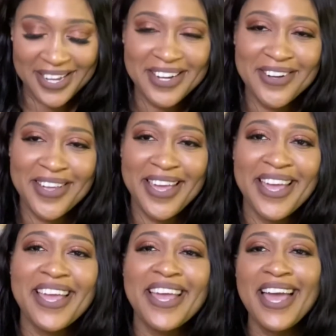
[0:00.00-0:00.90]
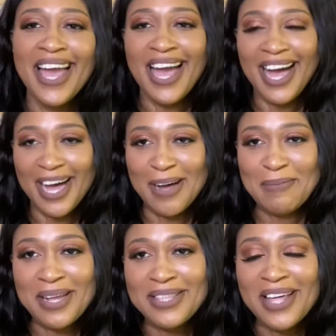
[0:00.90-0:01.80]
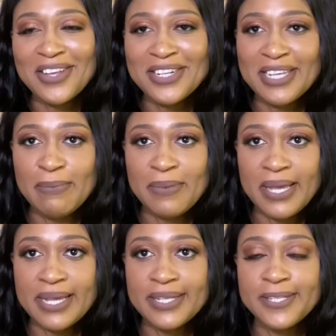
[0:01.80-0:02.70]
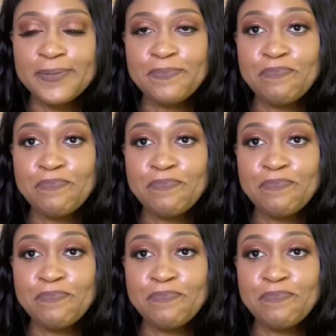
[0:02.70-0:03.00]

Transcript: Okay. Another tip is,